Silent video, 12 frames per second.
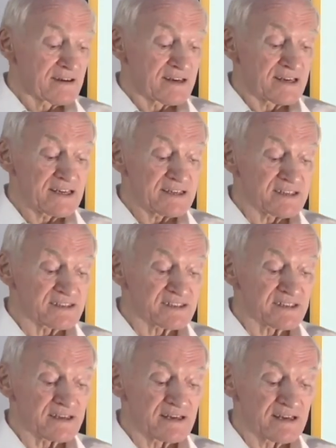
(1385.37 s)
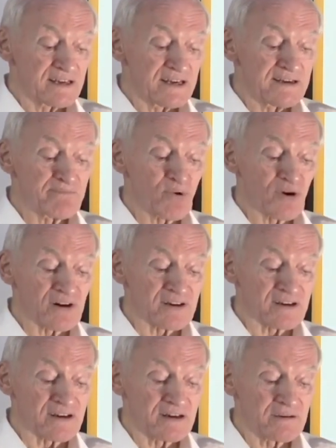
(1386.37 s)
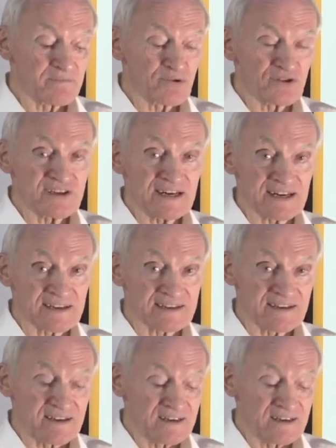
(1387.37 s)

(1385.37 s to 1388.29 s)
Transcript: is, important, protect,